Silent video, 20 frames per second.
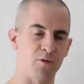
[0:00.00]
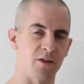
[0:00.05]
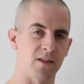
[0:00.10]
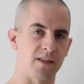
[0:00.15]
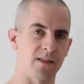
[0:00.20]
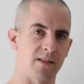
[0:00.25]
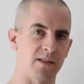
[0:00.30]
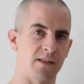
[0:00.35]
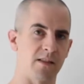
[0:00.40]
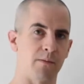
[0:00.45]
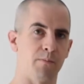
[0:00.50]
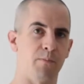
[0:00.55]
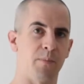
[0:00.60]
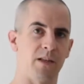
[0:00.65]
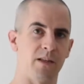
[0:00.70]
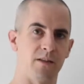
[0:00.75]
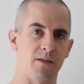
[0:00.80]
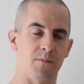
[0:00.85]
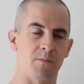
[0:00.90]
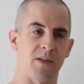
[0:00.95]
raises to
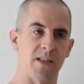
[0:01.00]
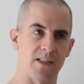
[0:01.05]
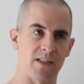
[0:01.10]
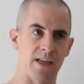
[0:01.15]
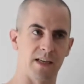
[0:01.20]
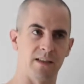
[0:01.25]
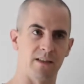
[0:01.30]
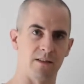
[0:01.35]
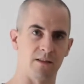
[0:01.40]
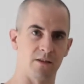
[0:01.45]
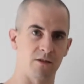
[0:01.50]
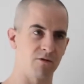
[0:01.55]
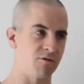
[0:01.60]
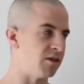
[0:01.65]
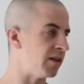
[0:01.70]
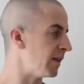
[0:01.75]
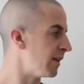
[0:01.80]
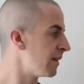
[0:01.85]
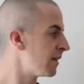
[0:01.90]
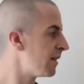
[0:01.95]
build up the tendon
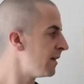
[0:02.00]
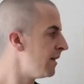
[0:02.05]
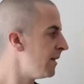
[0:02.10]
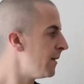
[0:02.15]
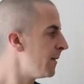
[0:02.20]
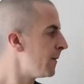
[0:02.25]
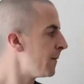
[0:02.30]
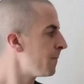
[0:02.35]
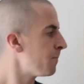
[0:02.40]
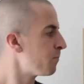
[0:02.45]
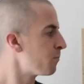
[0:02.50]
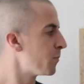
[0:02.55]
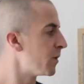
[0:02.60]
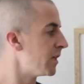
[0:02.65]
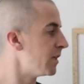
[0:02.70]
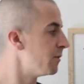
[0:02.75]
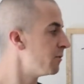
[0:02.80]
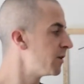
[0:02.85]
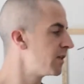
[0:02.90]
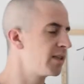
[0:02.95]
strength, but
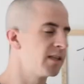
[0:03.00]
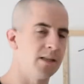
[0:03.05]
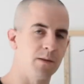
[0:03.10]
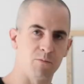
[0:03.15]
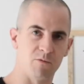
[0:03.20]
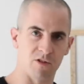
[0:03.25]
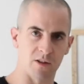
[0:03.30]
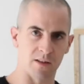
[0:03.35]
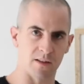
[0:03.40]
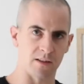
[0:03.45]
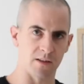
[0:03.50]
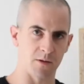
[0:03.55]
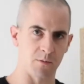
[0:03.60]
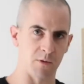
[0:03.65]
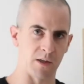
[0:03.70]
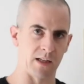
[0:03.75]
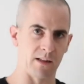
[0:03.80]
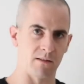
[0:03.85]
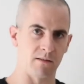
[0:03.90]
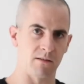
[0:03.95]
you would keep running as
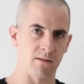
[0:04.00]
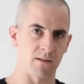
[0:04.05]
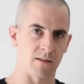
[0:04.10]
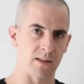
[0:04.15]
well.